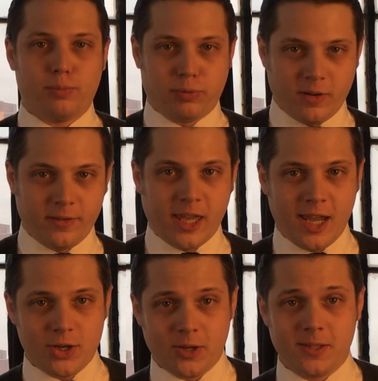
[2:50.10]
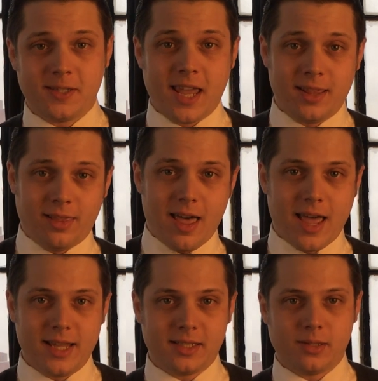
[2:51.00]
provocations, and
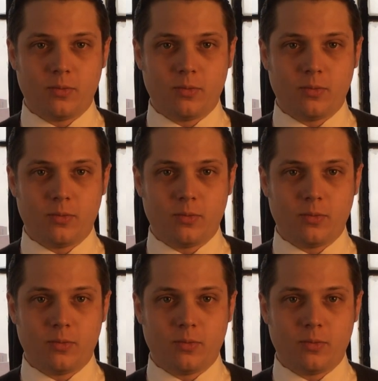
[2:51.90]
lies.